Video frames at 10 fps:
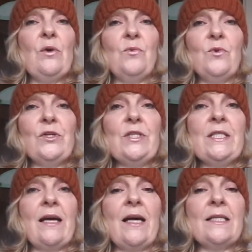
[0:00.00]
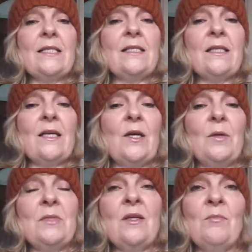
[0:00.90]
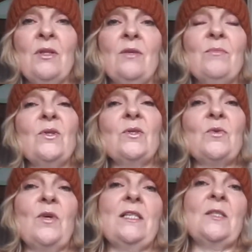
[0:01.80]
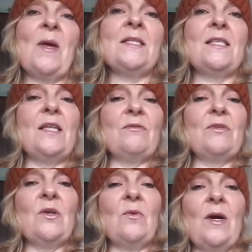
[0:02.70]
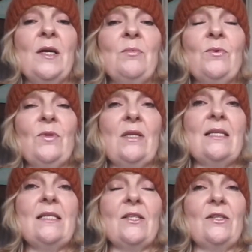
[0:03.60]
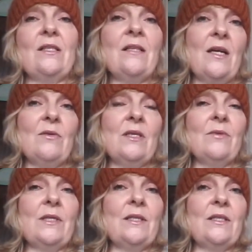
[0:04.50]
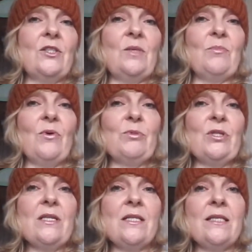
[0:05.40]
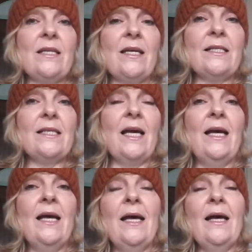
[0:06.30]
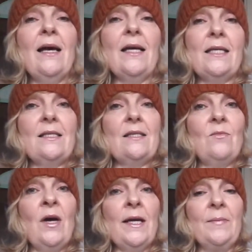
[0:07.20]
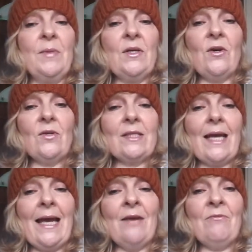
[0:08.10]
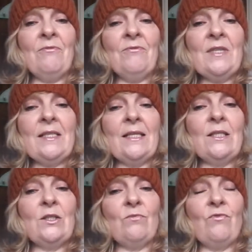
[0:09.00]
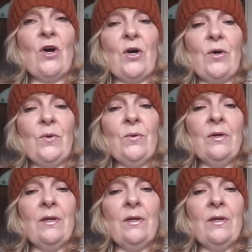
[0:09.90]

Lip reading: wood, and some of them looked quite expensive, so I bought these because they were one of the cheaper options, and I can see why, because every single row